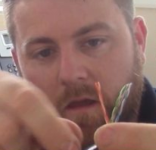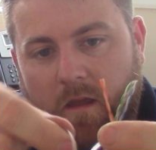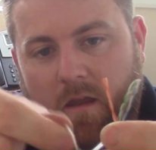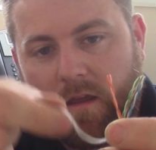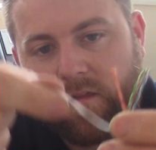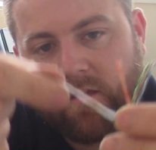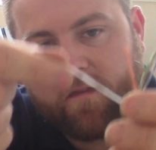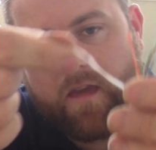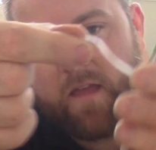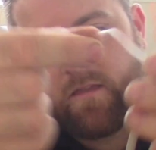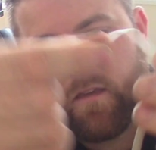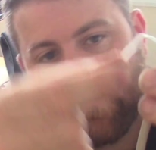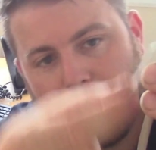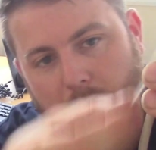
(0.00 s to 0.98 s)
is
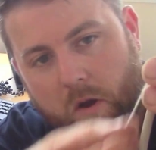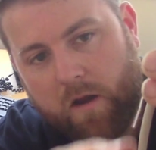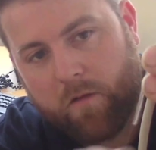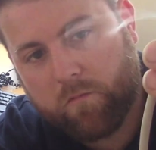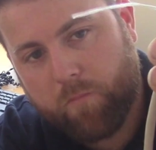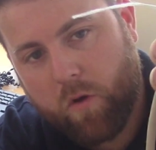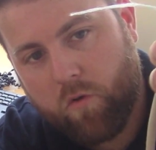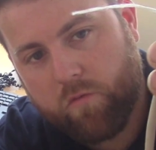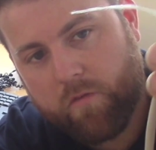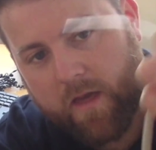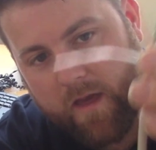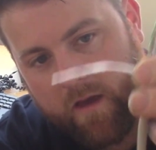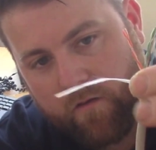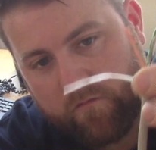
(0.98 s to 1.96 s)
intended to pull
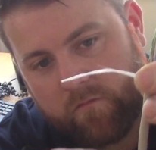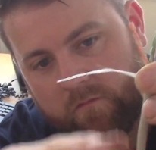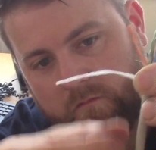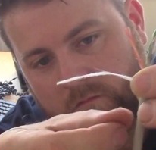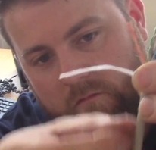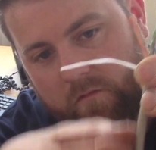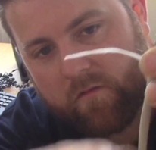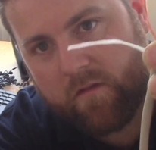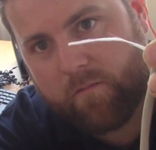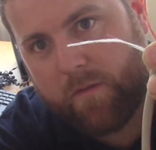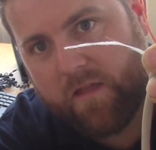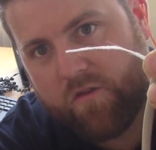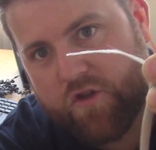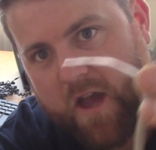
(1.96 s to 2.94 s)
down,
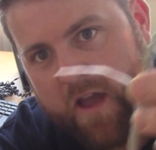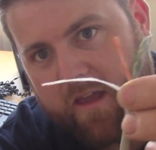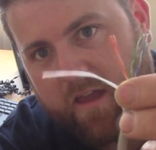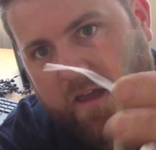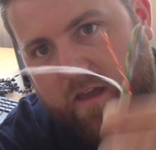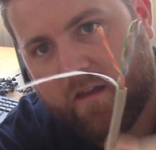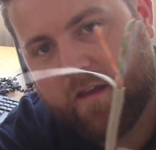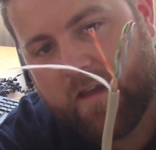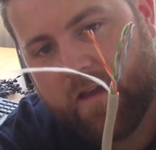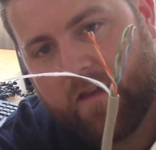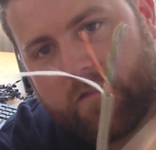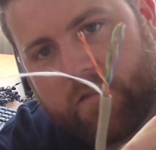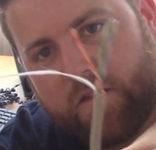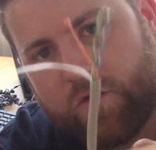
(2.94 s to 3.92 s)
split the jacket,
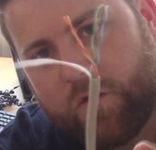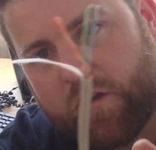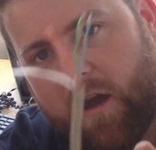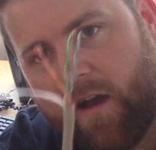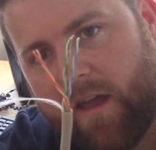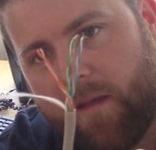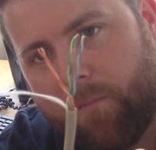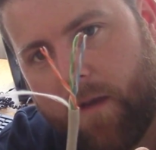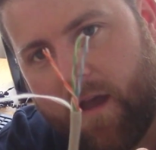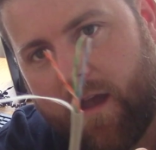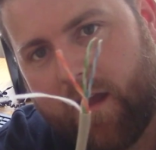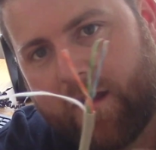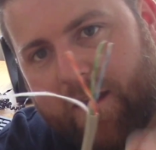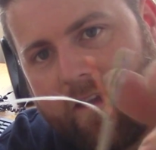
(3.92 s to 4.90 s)
so you can cut it
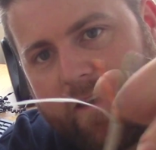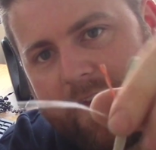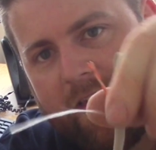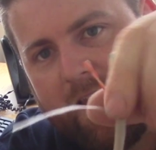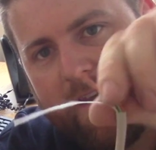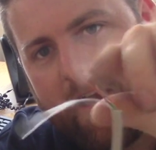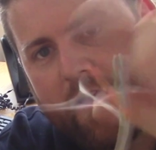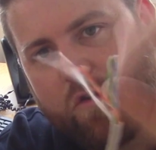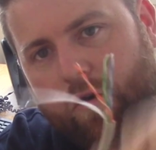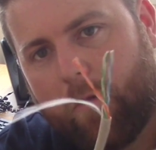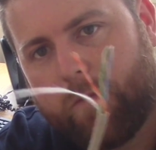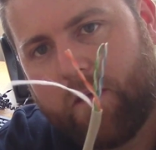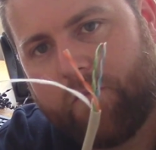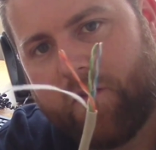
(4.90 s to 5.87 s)
back and you've
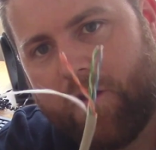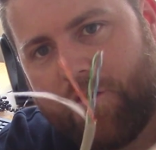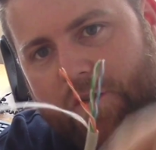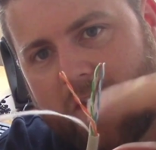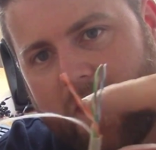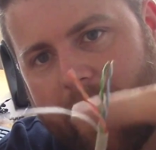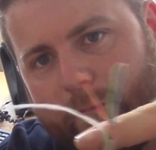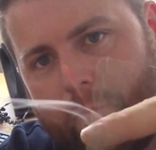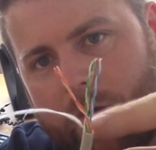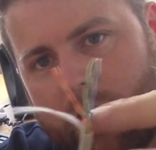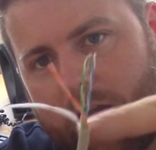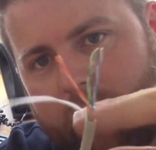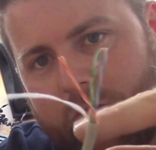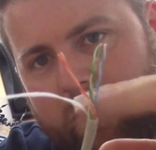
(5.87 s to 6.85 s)
got a bit of virgin cable
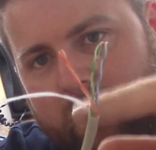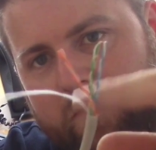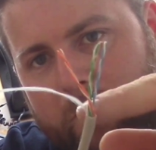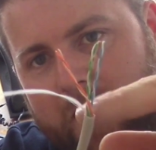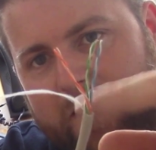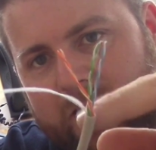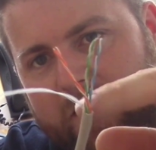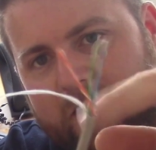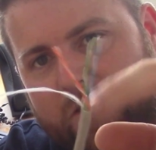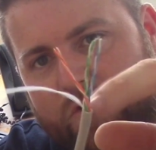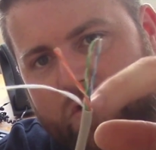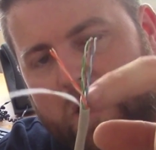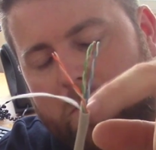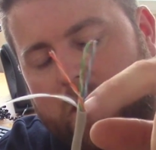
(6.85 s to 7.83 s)
where you haven't made the
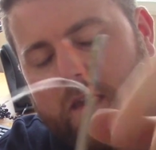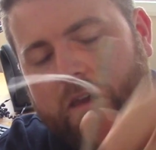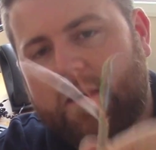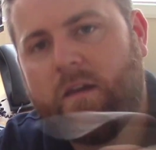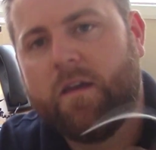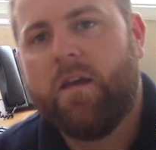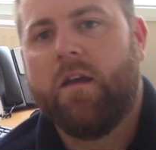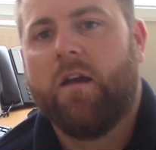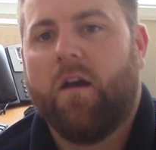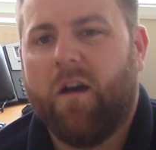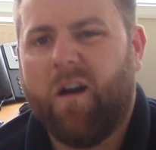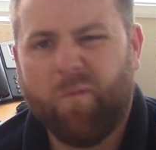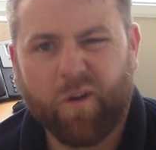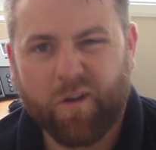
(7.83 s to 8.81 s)
incision up here.
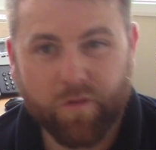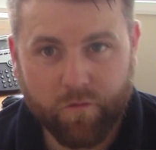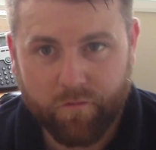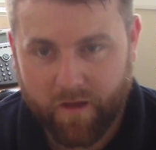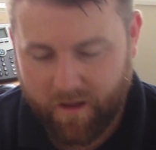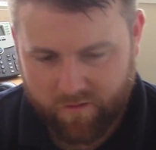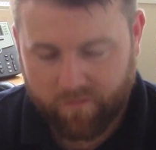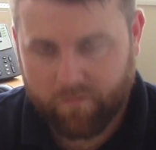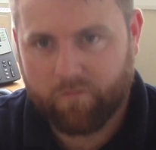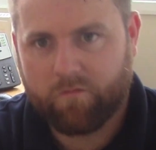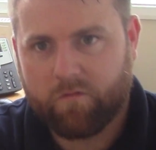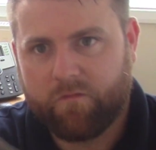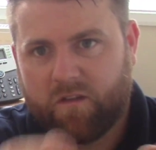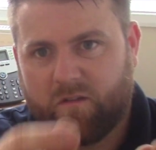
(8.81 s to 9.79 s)
I'm not going to do that just
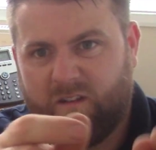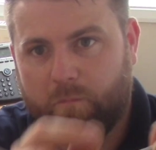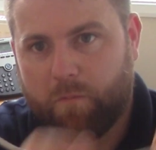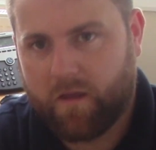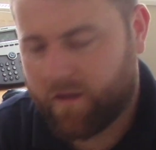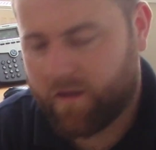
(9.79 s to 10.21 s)
because I've only got a little bit of